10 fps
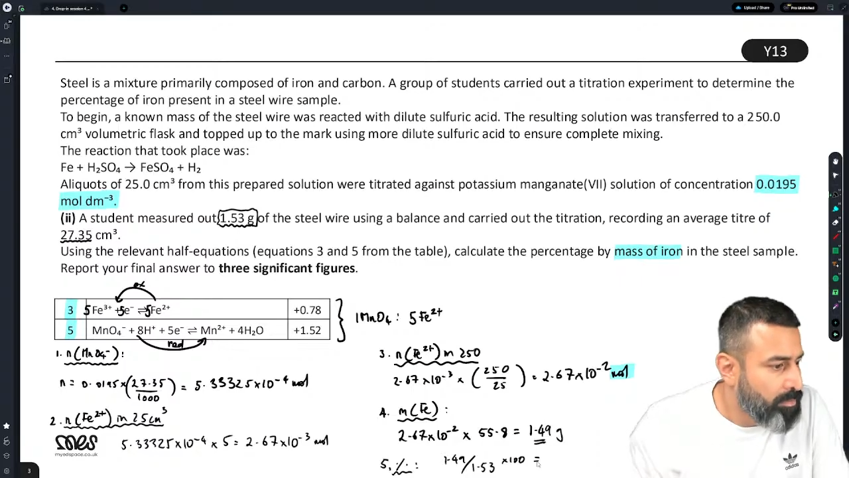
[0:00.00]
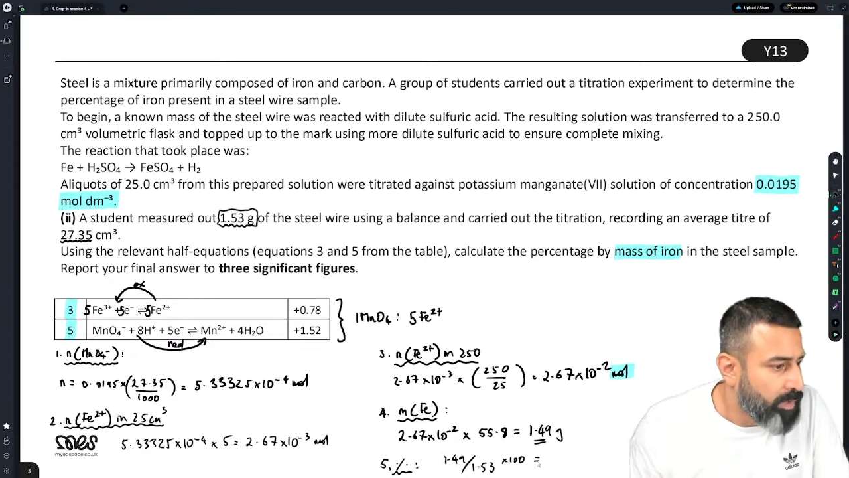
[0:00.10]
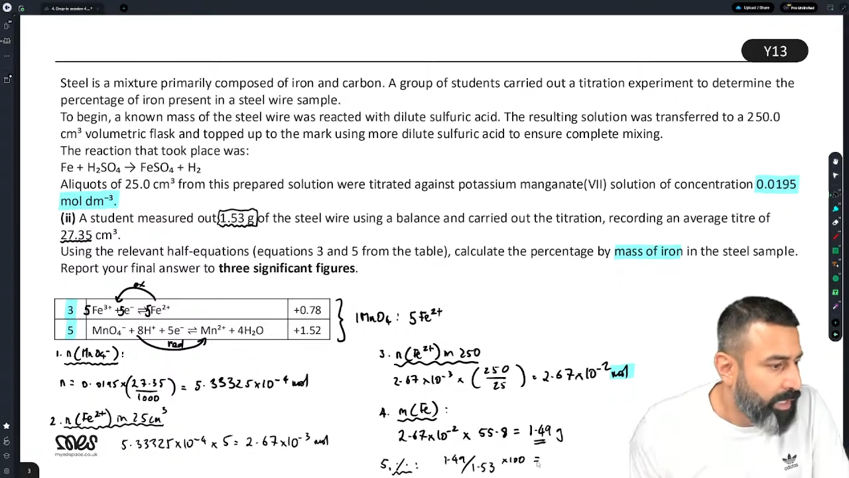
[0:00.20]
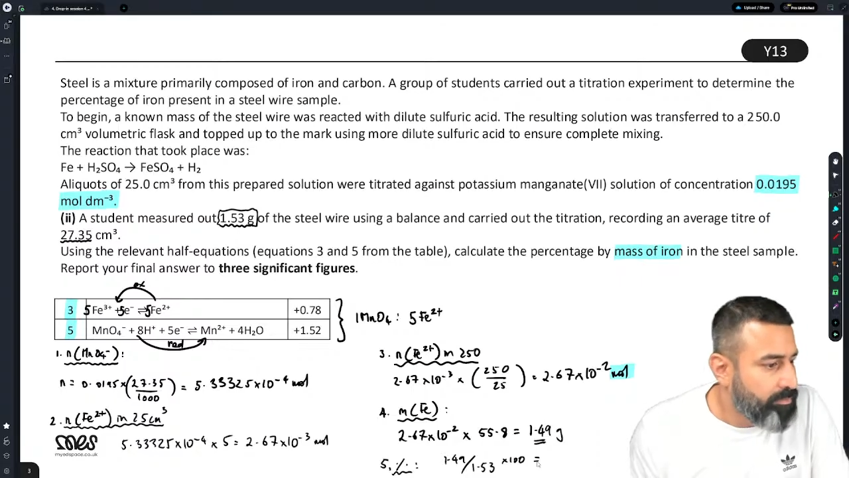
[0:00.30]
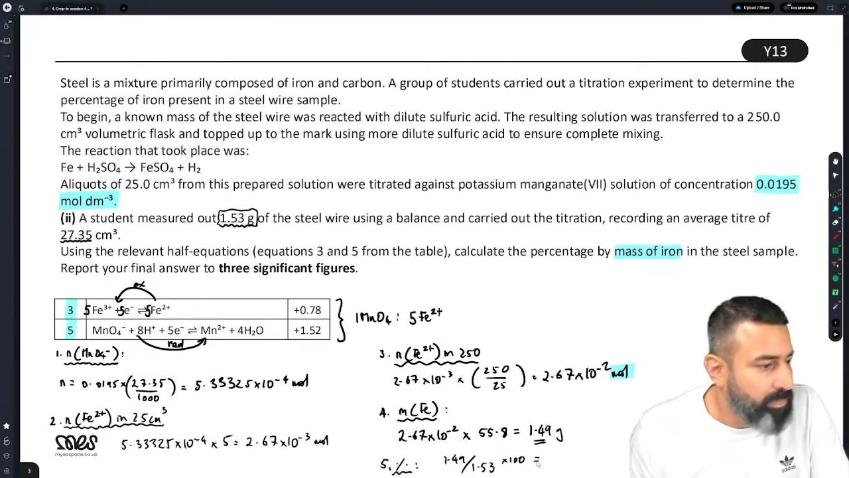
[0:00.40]

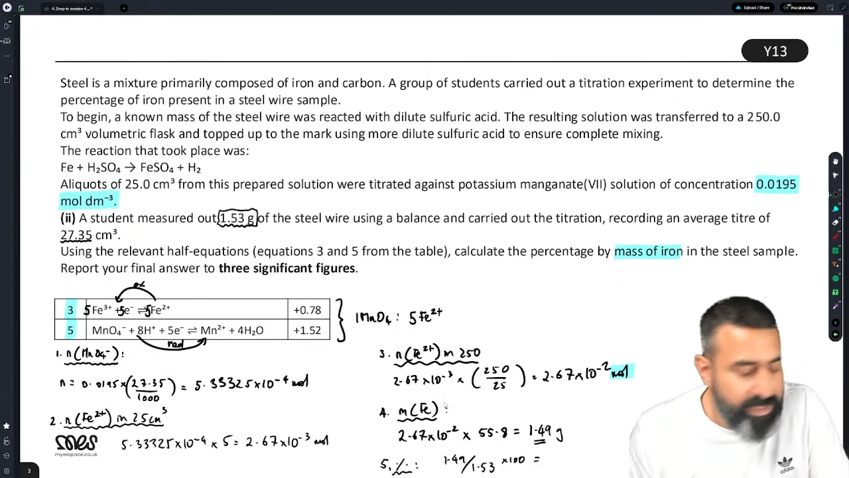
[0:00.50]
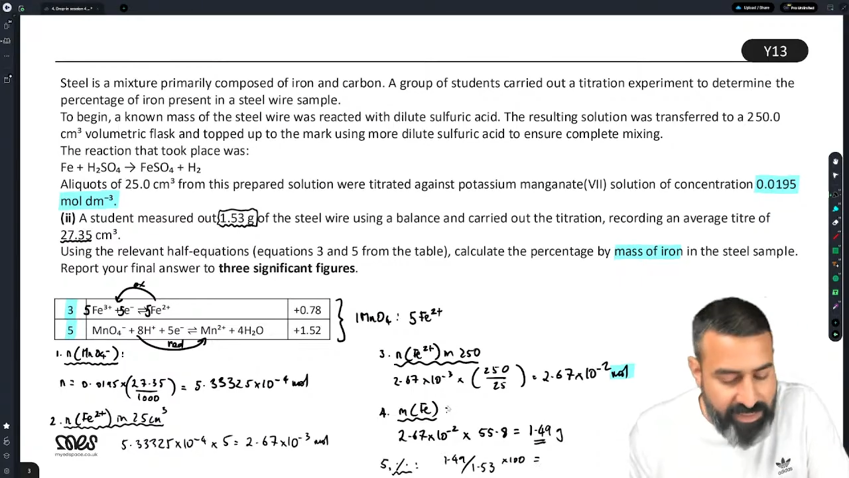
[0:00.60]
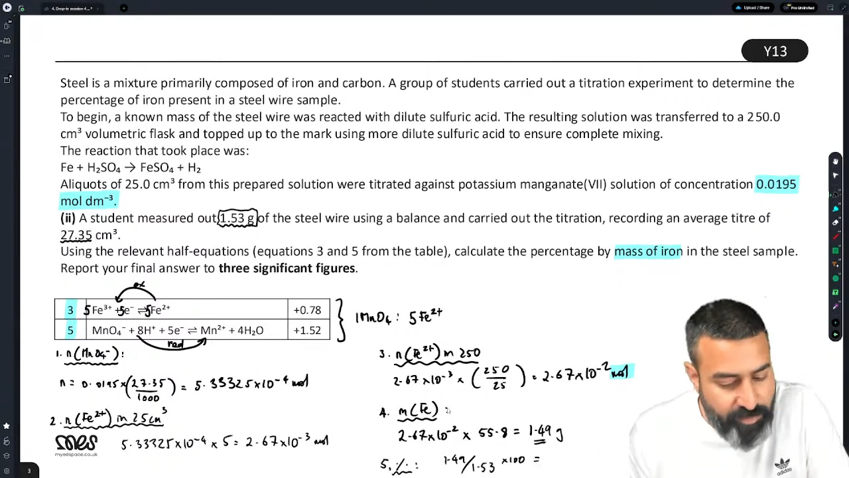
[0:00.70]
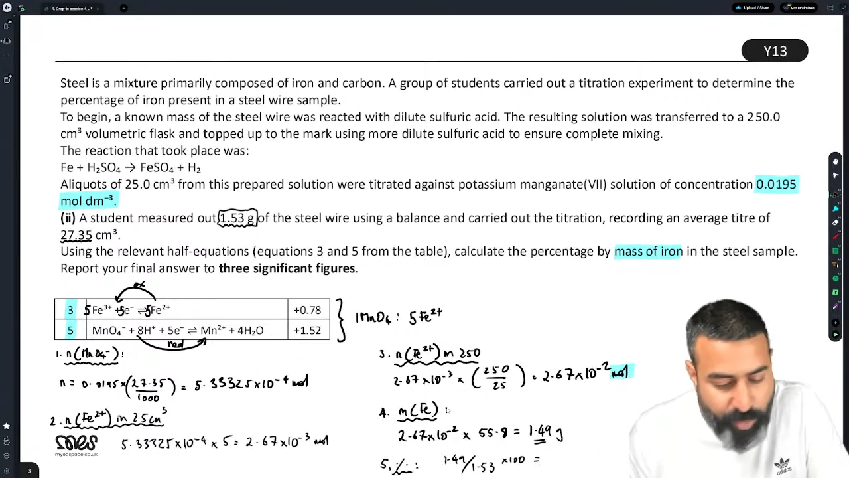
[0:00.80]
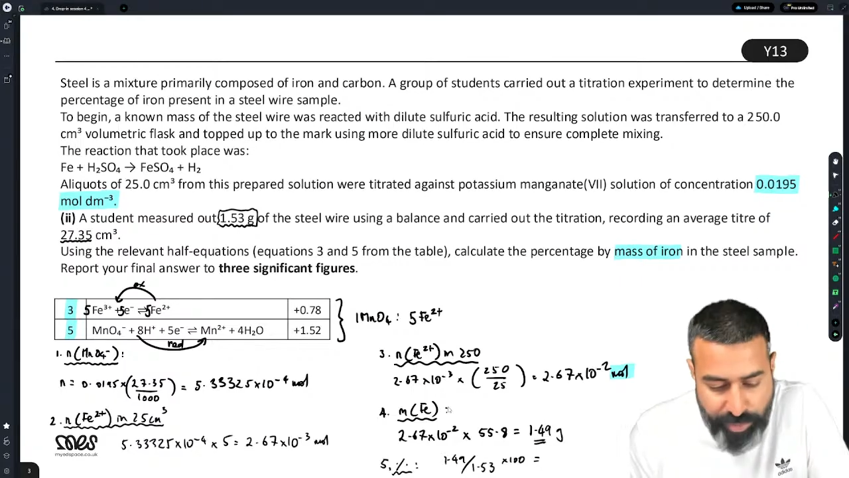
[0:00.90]
Yeah,
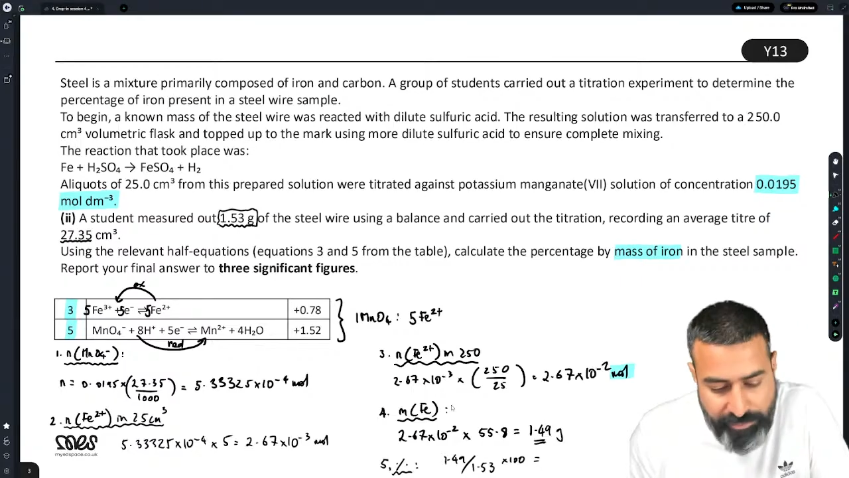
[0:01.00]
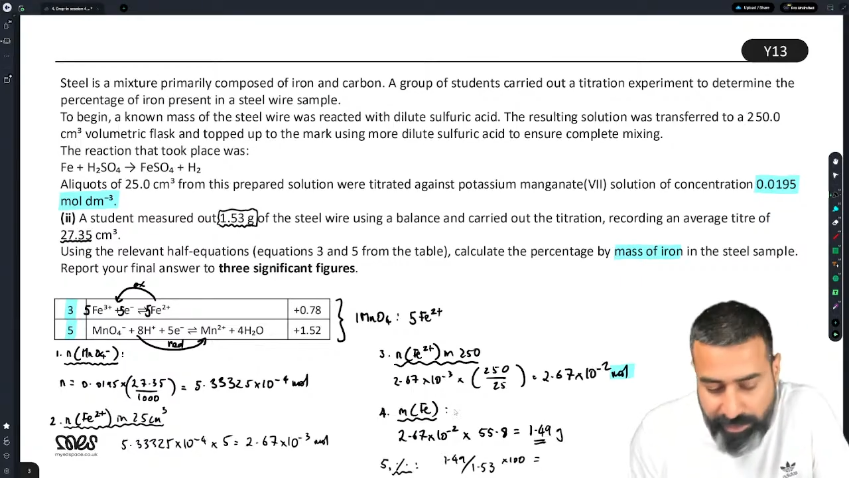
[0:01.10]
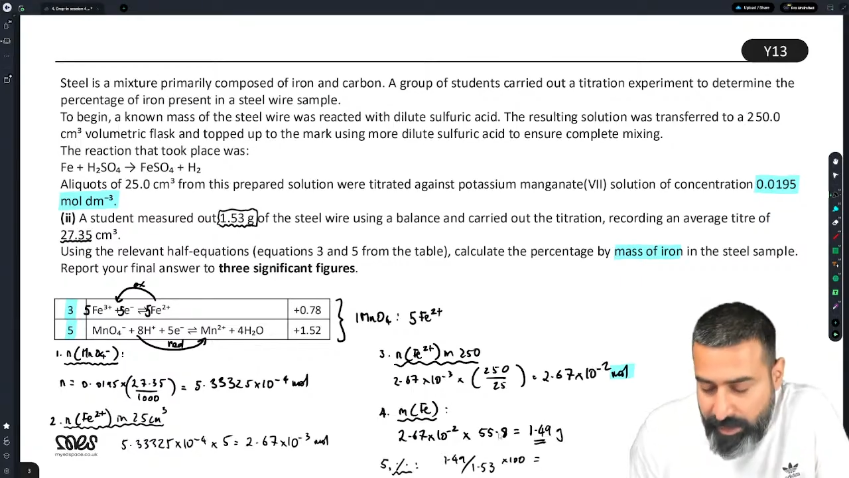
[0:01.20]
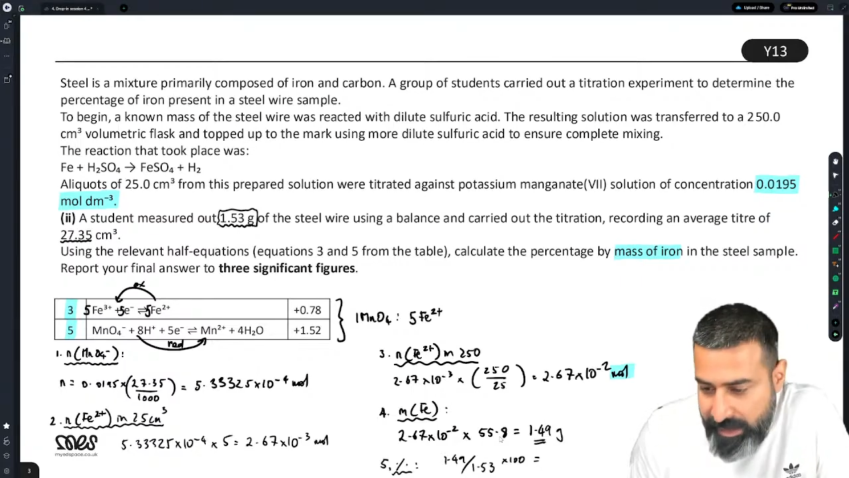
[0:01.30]
97.3 and